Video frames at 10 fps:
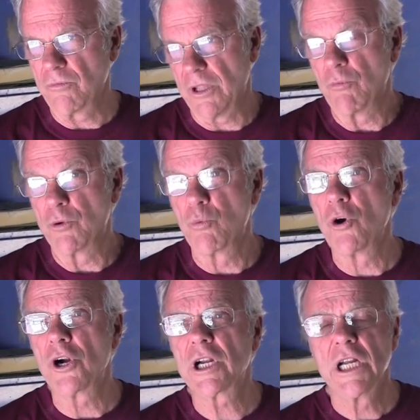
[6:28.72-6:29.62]
it would
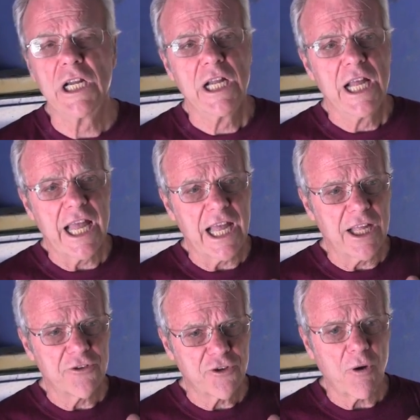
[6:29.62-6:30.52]
work.
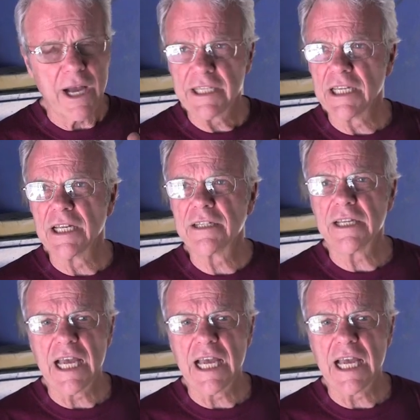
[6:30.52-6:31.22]
And so I did,